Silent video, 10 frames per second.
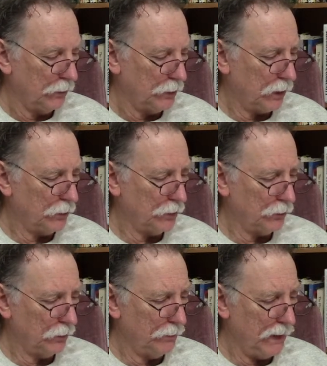Charges
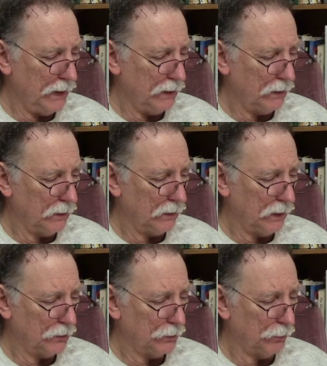were made
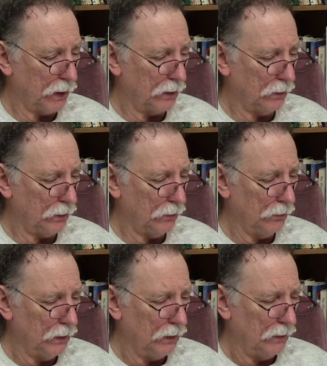against Barlow
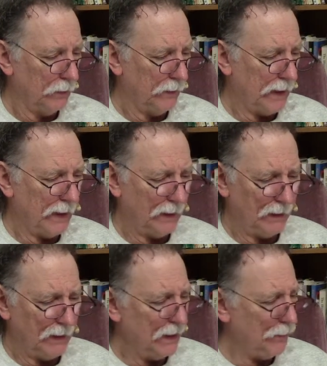that
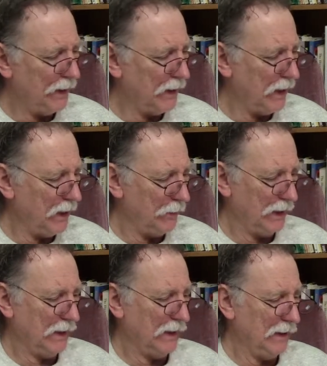he became
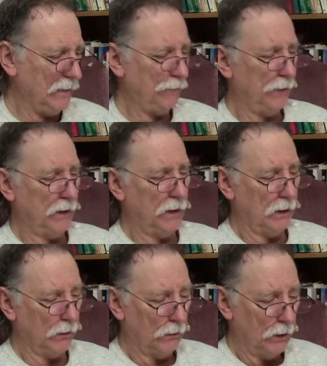an
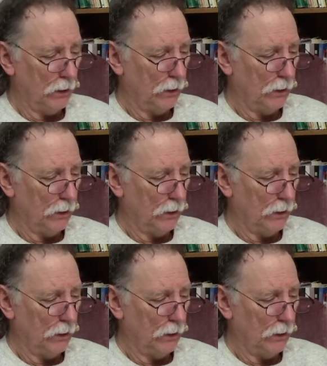infidel,